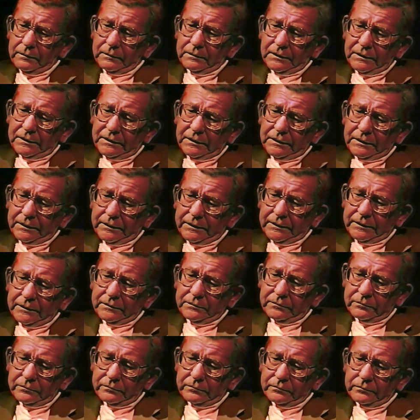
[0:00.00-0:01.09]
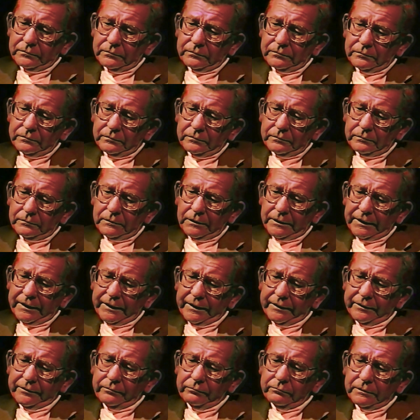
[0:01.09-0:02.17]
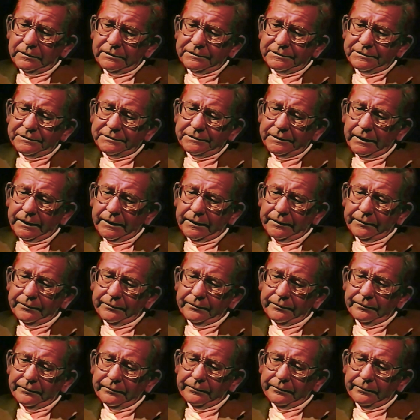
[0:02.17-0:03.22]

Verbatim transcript: Well, while I was